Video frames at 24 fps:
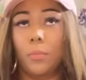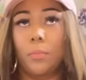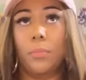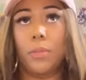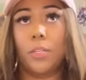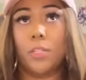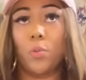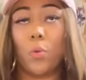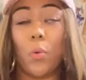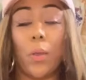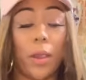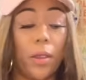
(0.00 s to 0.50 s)

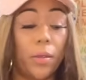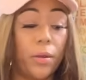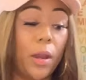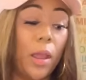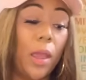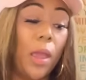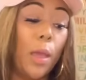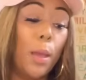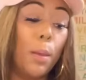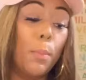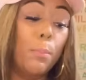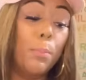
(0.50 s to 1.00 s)
squared,
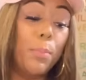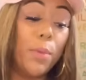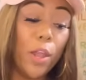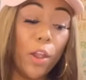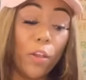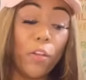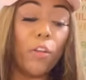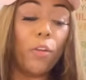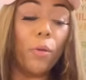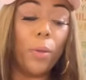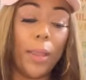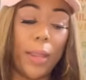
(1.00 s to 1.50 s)

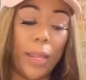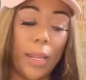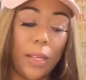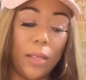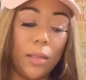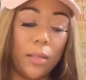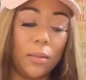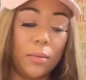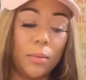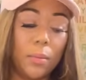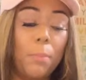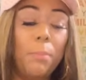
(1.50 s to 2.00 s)

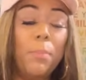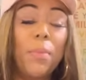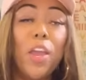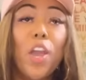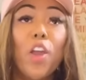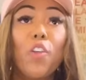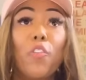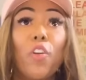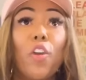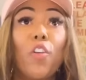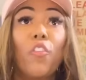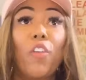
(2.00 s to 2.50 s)
mirroring,
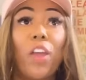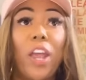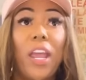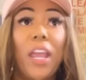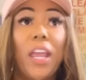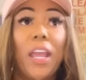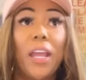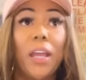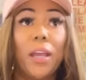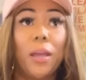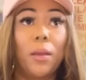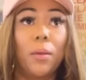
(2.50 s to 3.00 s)

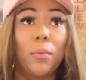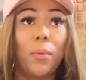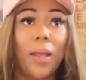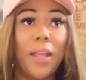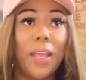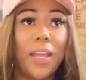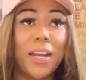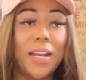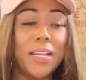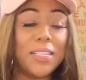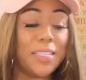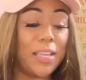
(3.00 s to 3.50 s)
mirroring, why
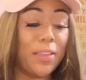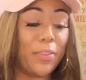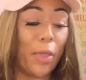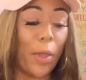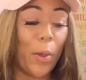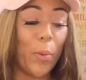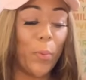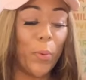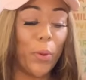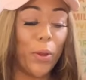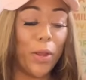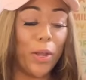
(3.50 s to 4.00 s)
can't I say
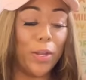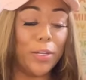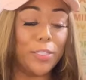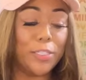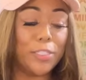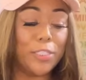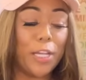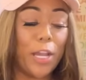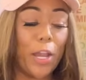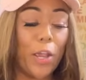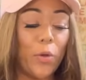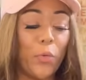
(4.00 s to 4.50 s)
that word?
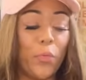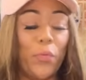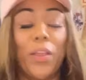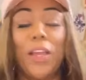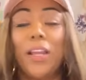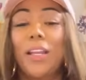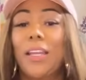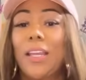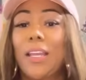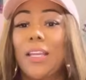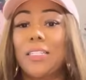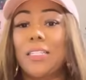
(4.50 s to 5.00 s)
Shared
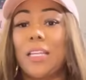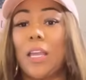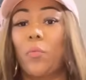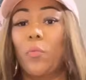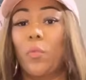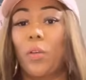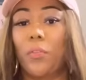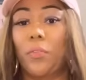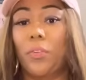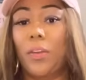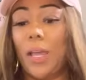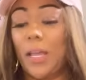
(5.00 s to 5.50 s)
feelings and
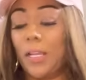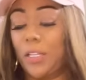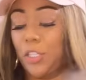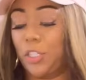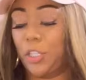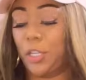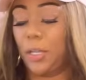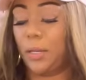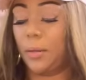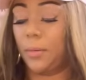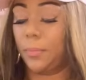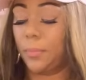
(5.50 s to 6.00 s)

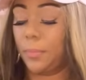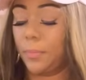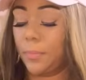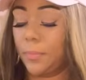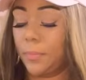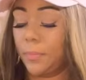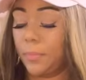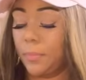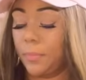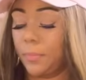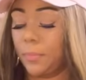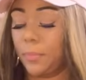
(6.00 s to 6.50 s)
reflection
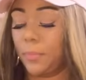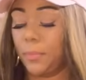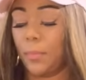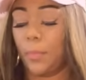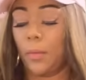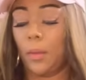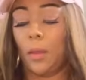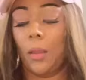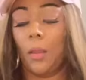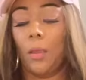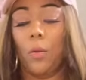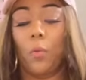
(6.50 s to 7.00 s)

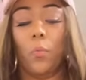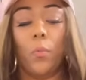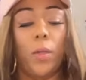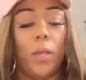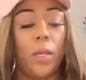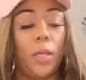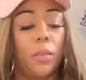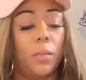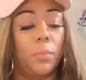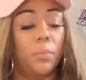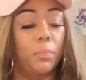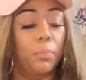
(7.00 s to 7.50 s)

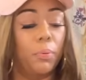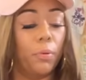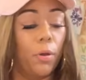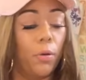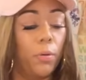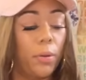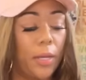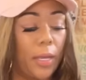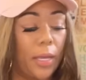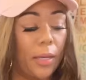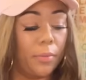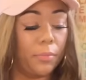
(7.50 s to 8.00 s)
with
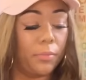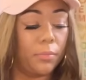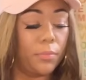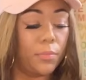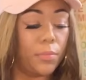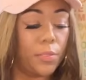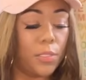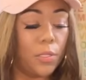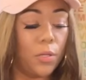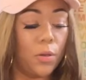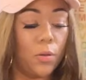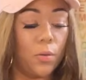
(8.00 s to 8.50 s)
broken.
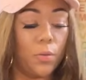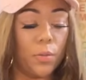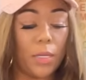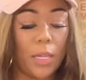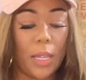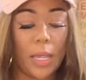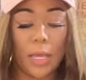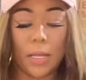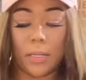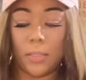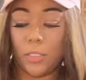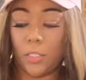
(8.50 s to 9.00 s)
So
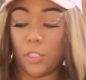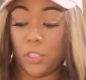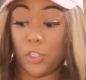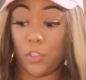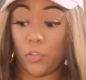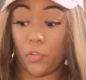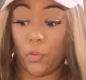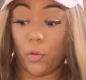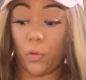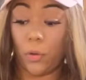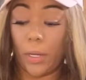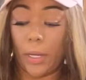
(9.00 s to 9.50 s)
yeah,
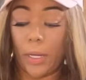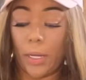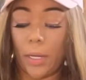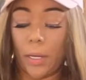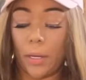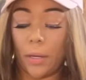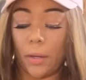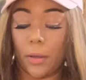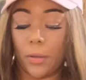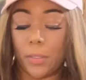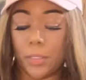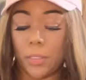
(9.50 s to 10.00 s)
destroyed
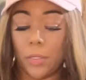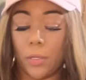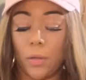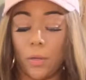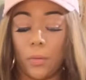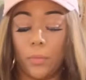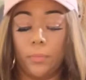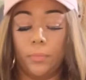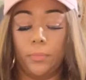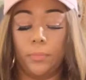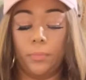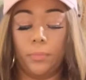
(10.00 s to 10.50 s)
here.
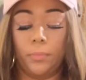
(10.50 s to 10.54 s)
So